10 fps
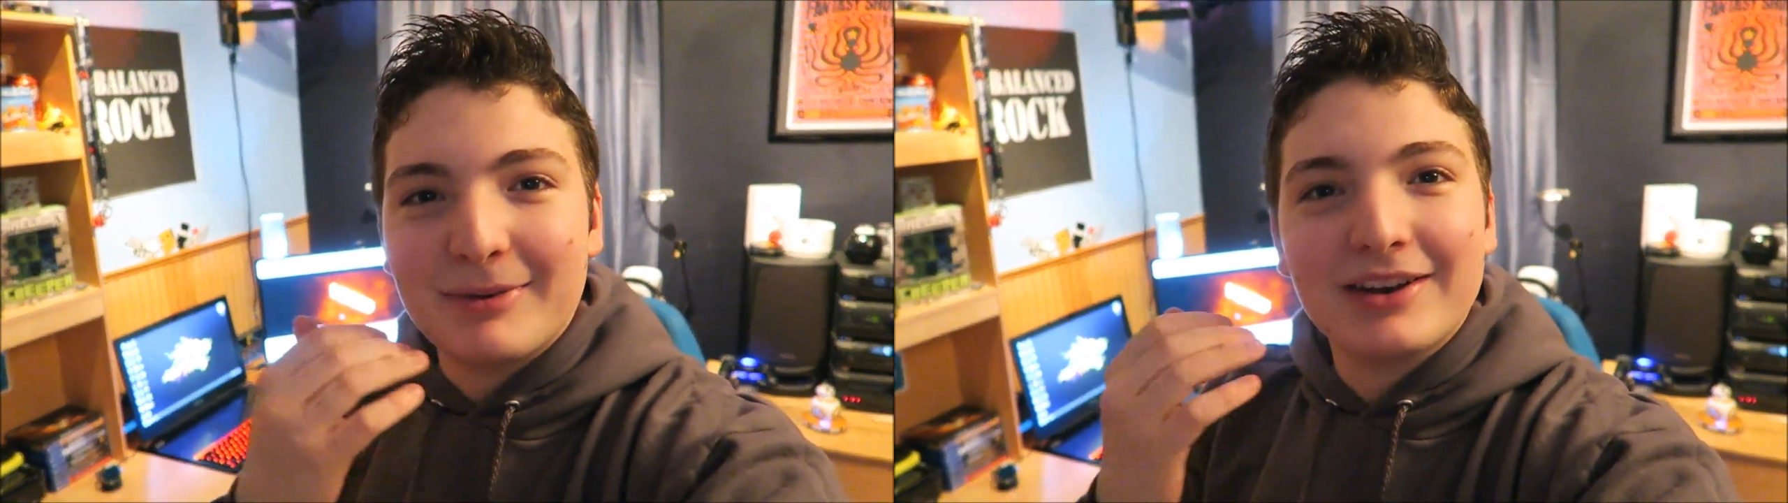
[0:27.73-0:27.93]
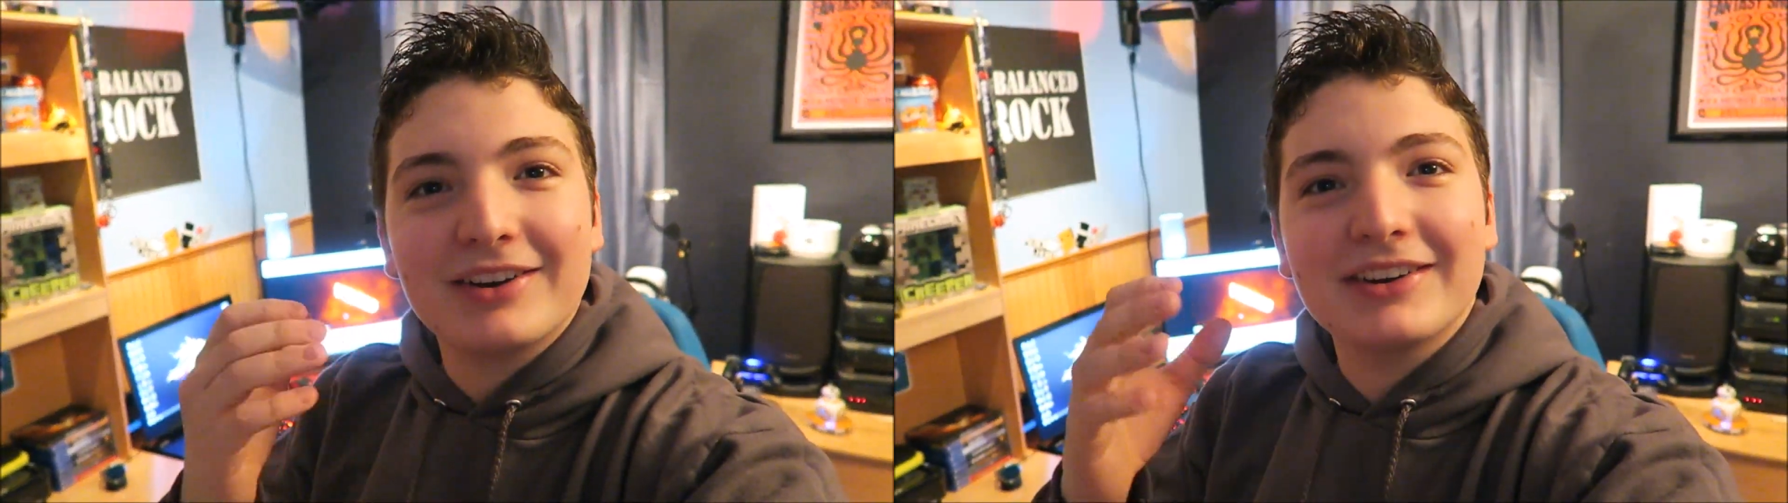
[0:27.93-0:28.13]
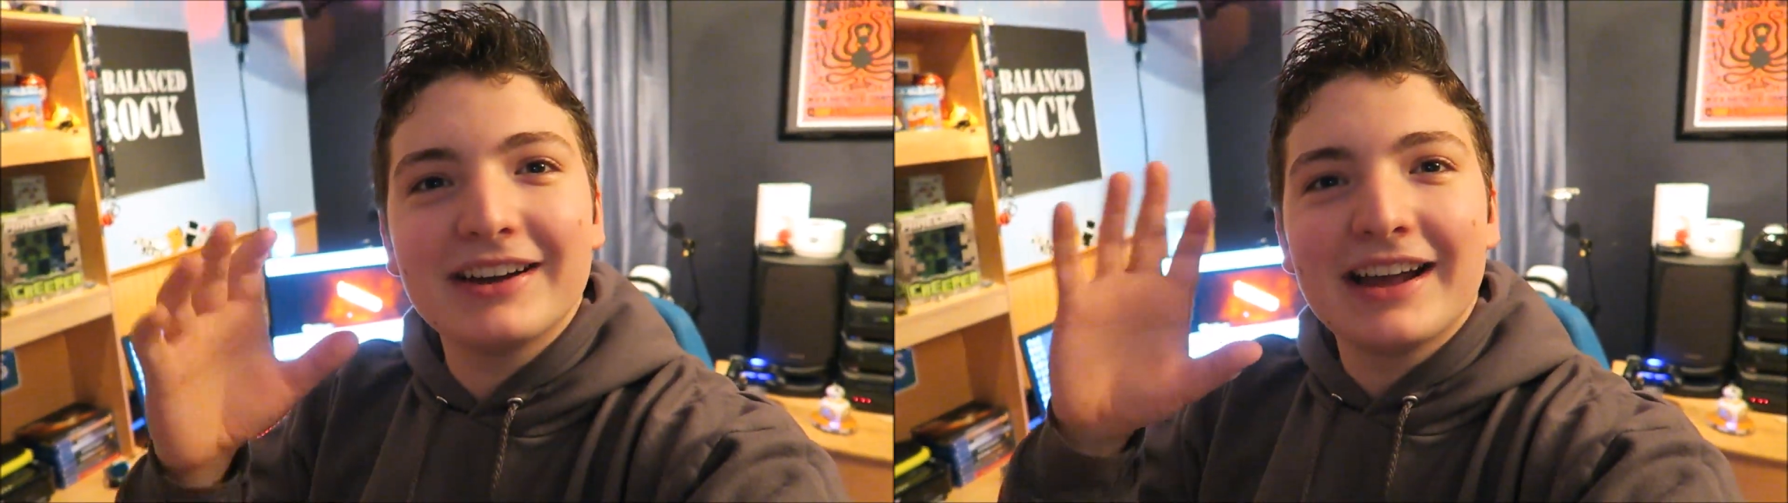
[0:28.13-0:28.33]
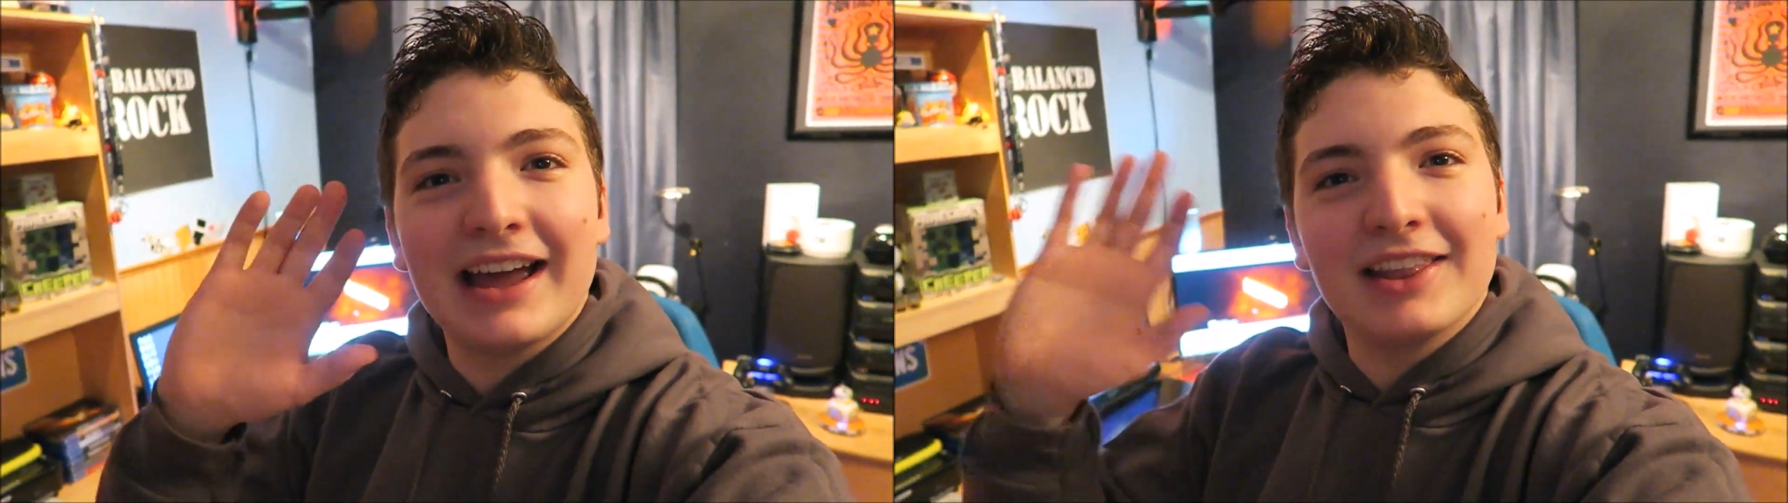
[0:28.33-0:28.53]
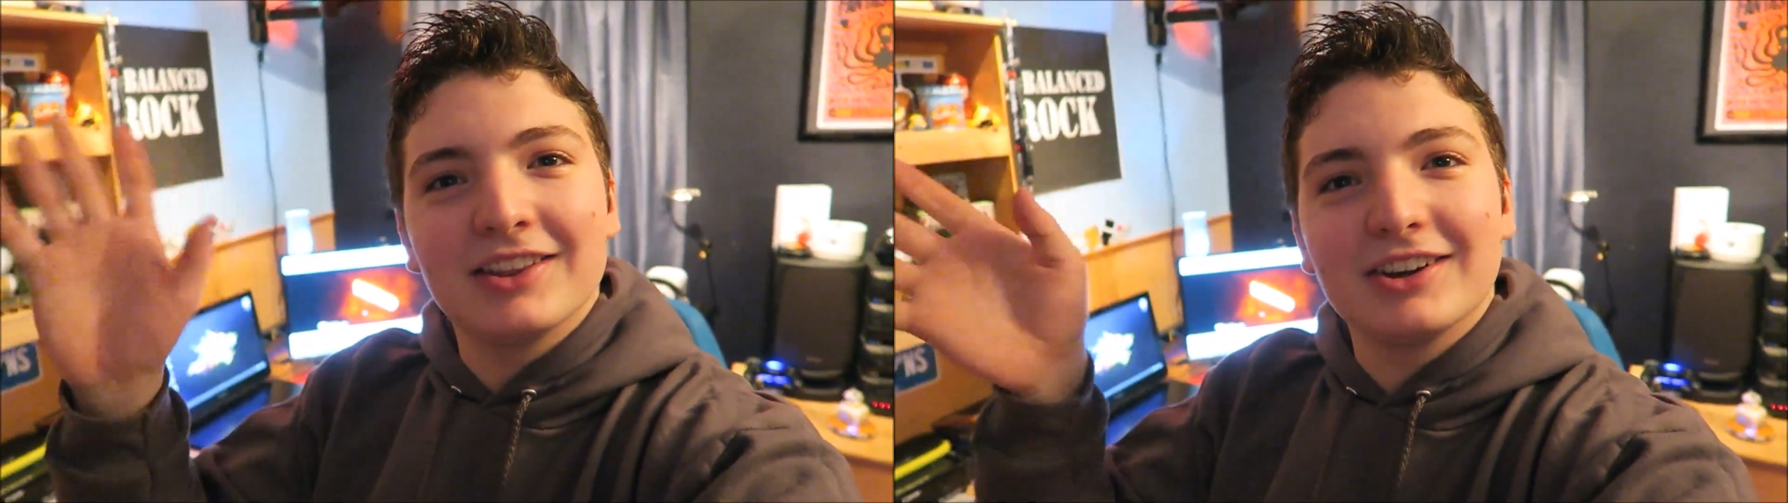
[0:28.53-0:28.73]
better
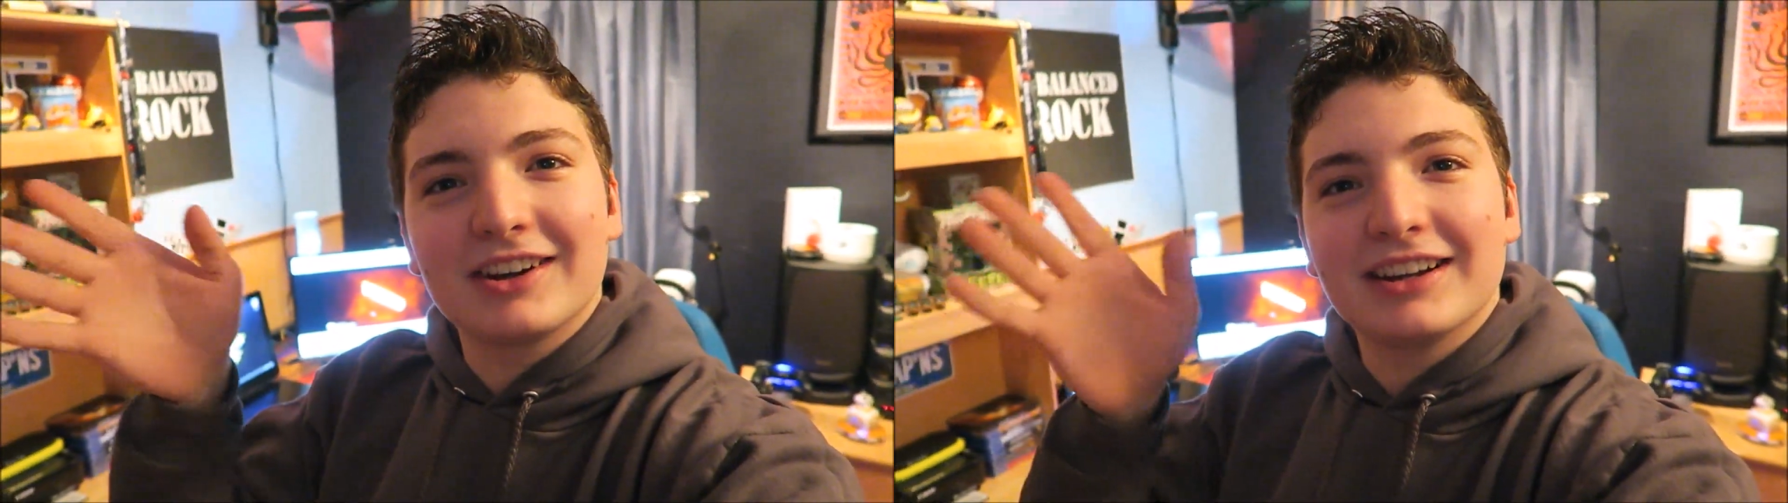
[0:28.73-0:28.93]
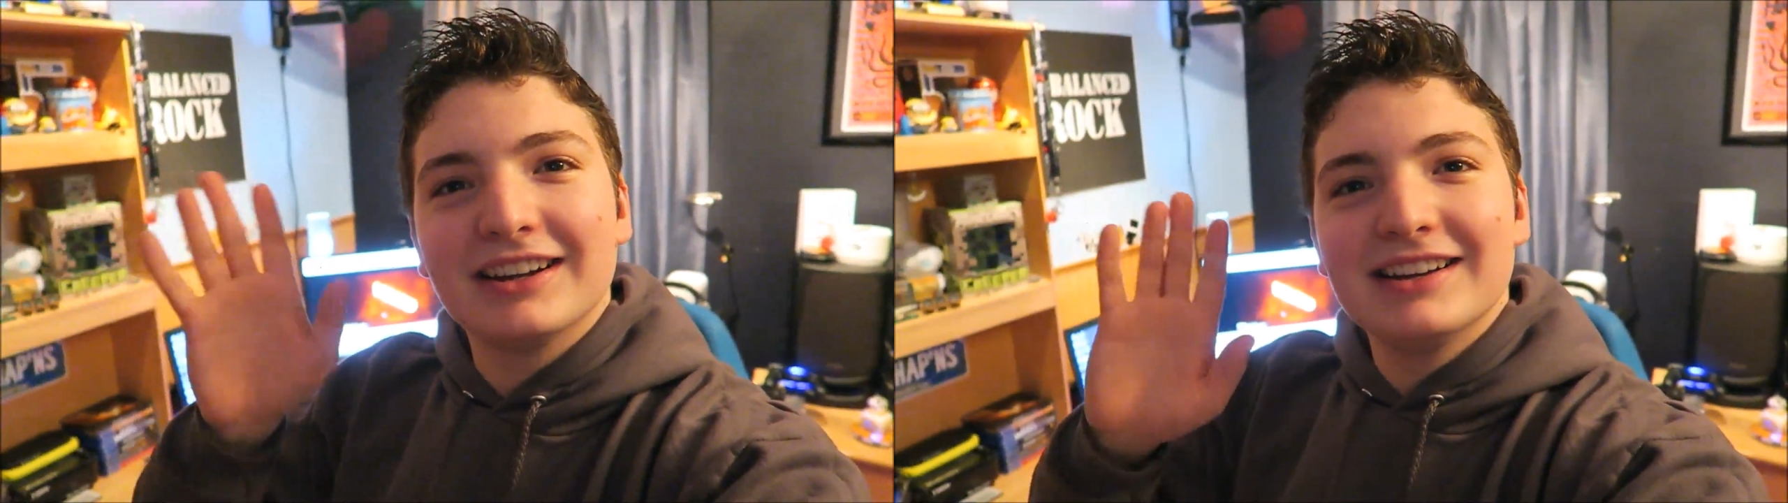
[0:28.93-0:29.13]
and look